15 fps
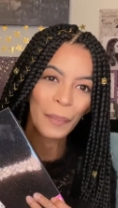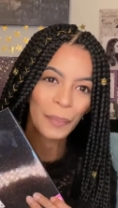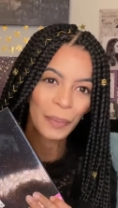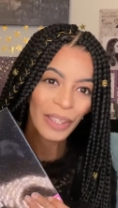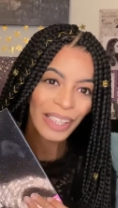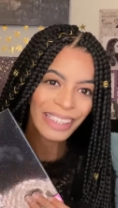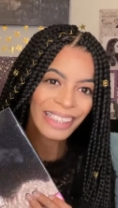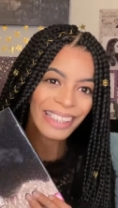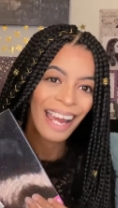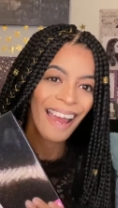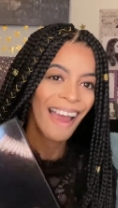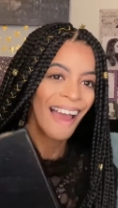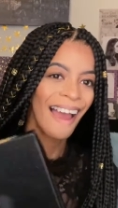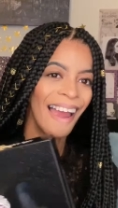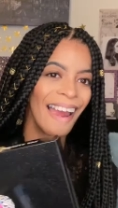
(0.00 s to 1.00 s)
pretty
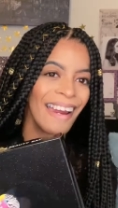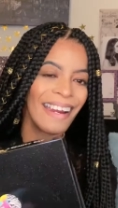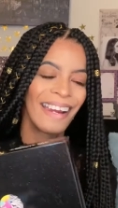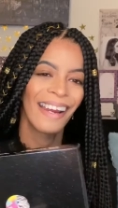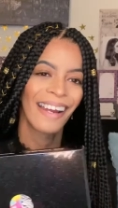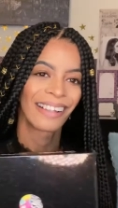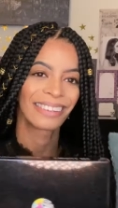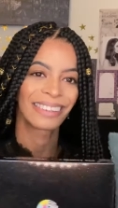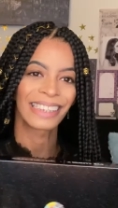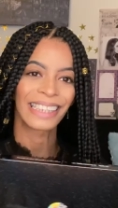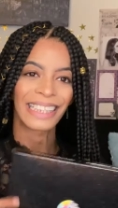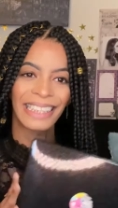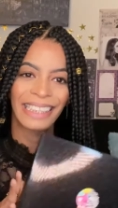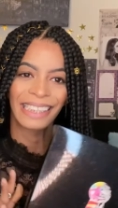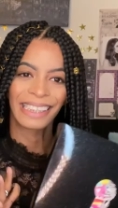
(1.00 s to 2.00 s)
and
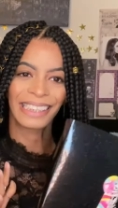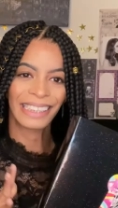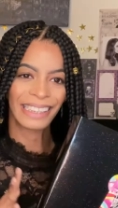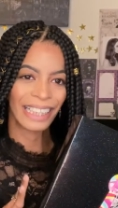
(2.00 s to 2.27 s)
it